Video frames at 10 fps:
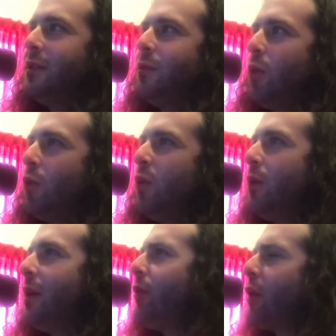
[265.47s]
we
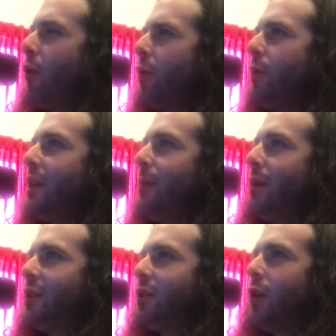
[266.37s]
went and recorded with them in
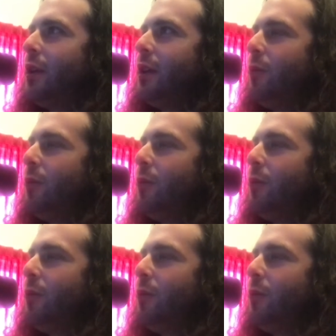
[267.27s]
Australia,